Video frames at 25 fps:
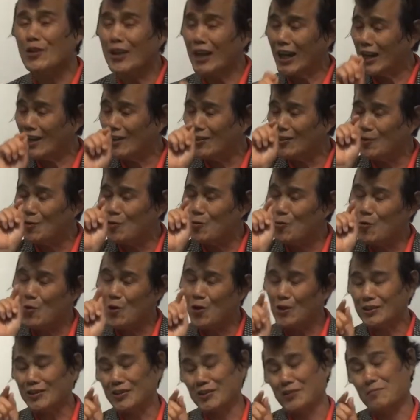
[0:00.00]
can
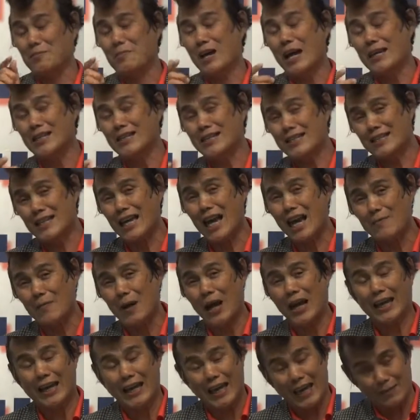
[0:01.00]
work my job
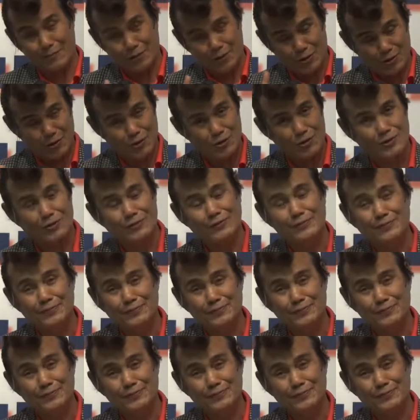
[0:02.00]
I gave to you.